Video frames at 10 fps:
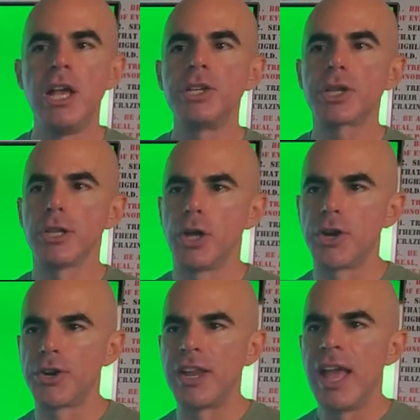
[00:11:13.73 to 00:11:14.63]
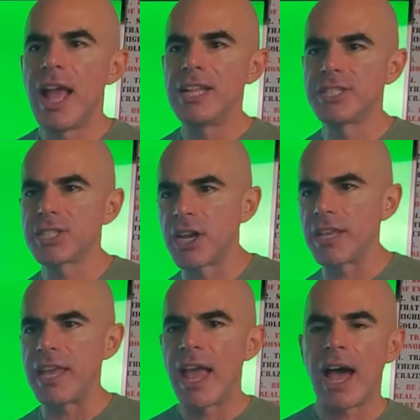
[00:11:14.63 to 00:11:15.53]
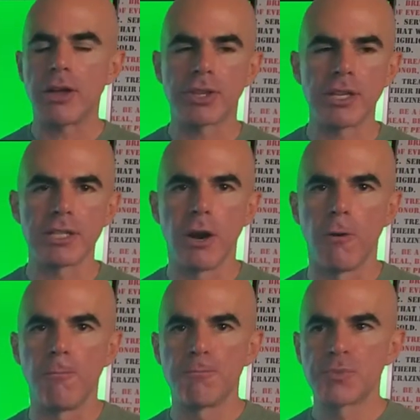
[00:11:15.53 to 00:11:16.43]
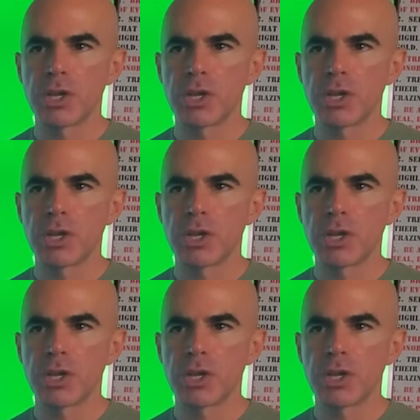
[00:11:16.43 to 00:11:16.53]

to learn and study how things go